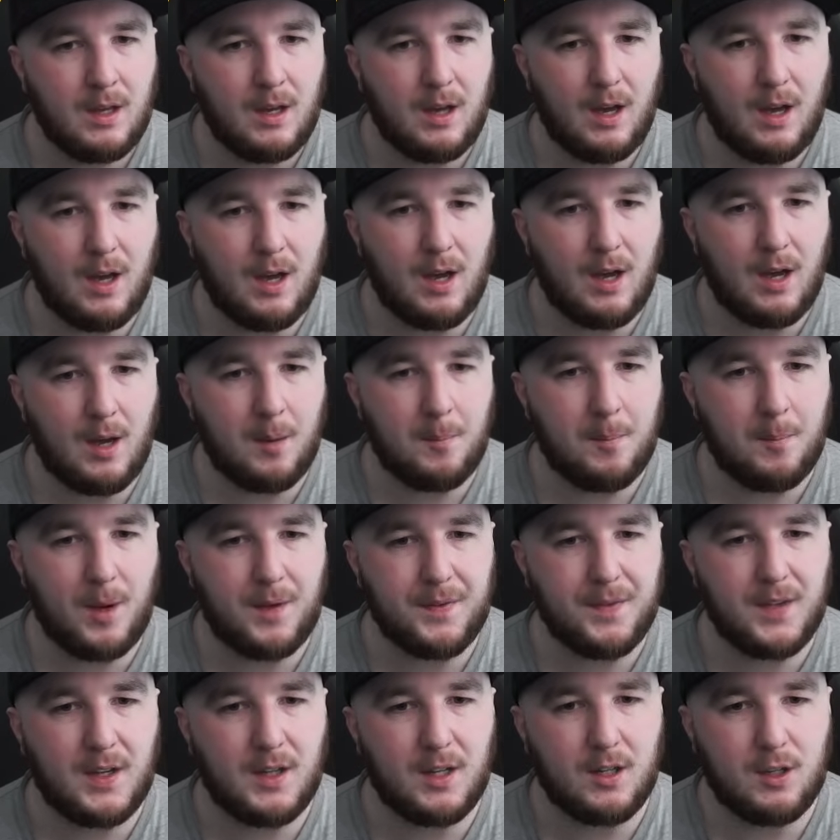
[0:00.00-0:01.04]
I
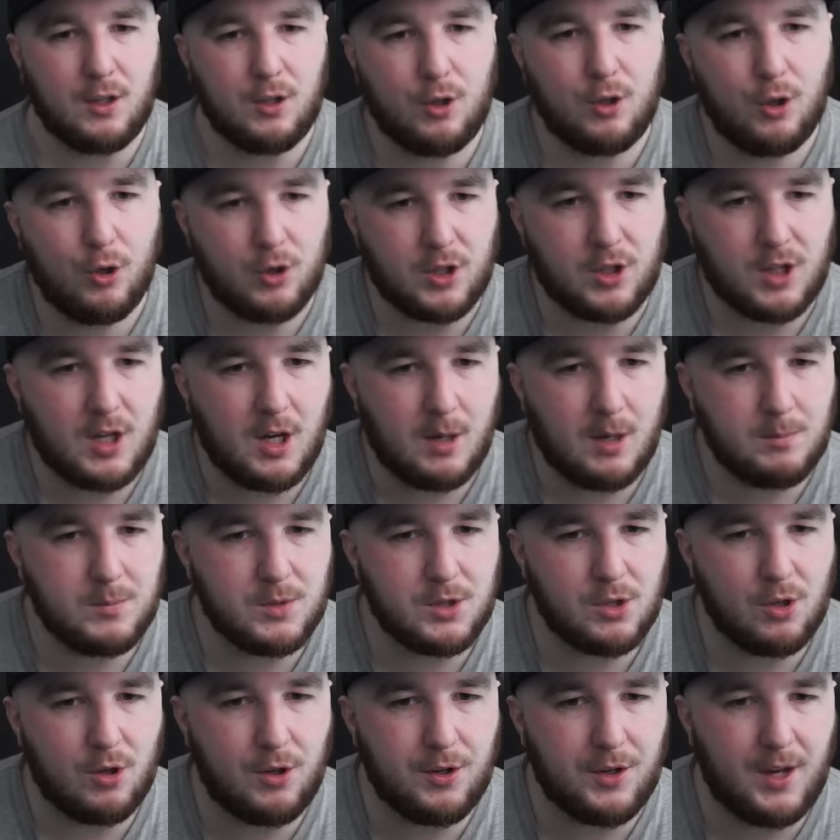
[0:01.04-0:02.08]
think Cook
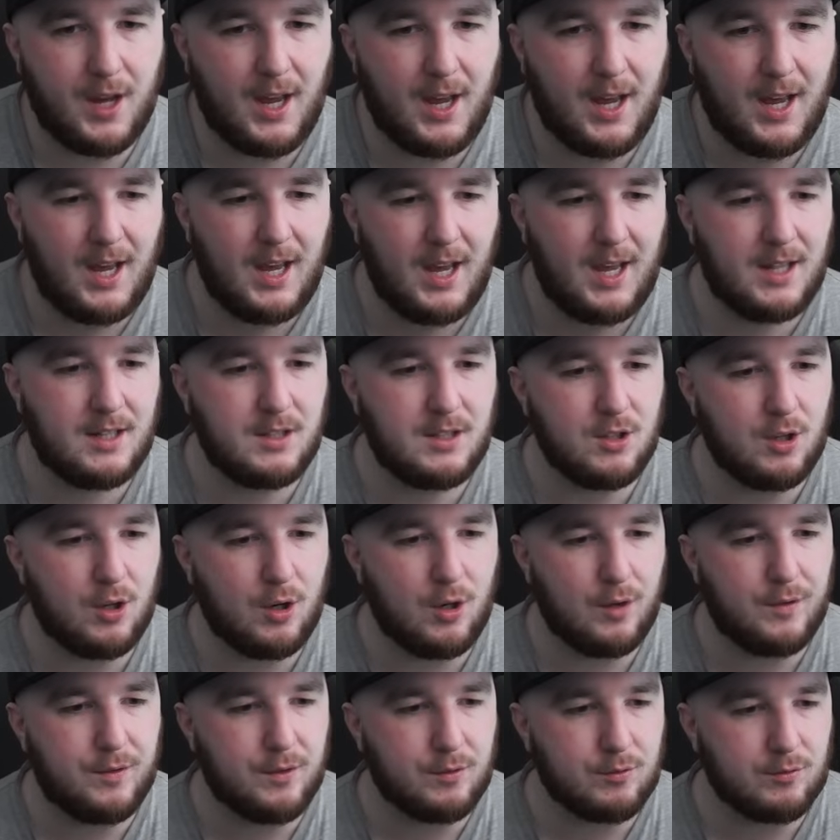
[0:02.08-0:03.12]
comes on ahead
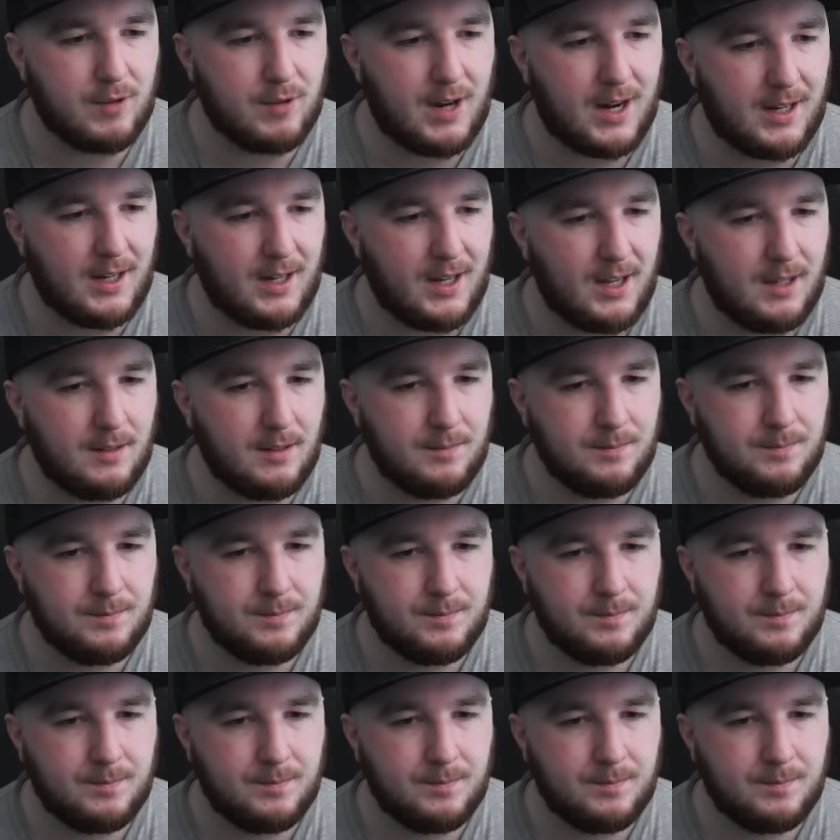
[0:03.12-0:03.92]
of Rankin.